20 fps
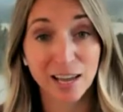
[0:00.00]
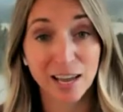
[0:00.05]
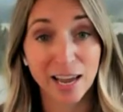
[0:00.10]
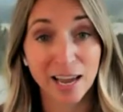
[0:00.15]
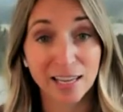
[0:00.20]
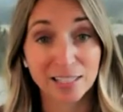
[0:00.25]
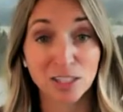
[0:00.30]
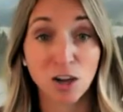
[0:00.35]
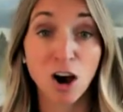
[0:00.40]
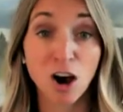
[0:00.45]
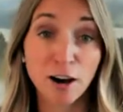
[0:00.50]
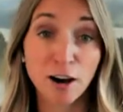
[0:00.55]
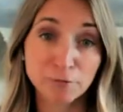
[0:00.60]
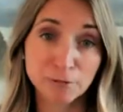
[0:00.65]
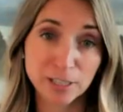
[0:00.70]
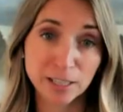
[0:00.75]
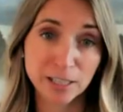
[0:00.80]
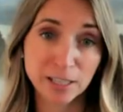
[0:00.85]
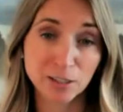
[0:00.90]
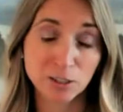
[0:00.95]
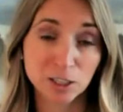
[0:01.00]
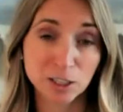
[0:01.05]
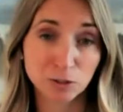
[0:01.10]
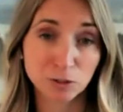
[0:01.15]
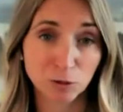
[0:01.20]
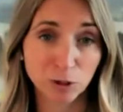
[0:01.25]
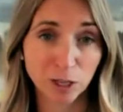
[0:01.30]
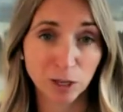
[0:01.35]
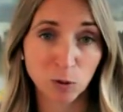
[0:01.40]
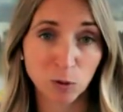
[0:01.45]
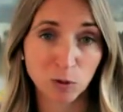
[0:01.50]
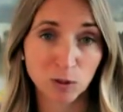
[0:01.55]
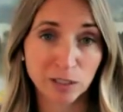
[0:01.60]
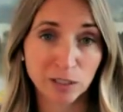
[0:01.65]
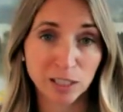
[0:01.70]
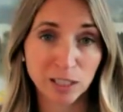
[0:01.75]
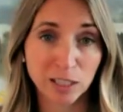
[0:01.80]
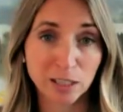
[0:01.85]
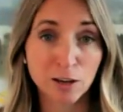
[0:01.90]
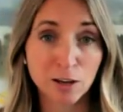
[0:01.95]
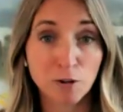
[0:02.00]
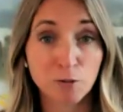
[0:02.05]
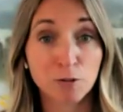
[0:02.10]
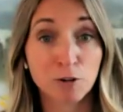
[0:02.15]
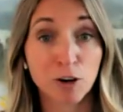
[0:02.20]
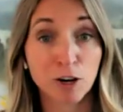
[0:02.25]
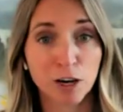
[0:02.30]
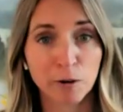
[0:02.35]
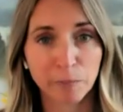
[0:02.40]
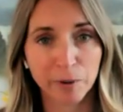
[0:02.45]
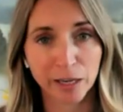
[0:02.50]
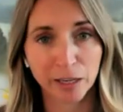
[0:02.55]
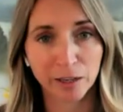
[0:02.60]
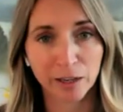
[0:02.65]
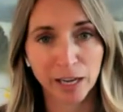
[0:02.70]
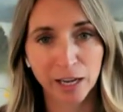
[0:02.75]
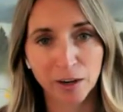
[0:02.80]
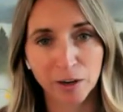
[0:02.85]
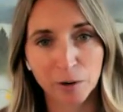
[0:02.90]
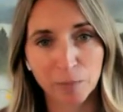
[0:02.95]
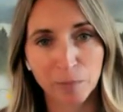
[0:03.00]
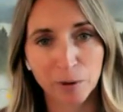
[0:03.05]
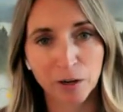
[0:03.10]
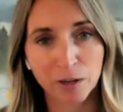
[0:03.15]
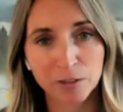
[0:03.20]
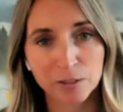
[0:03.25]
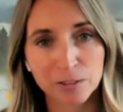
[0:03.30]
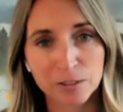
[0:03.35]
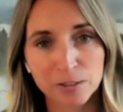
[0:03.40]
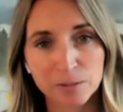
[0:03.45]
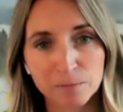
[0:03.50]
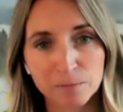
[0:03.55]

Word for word: as often or as frequently for our male counterparts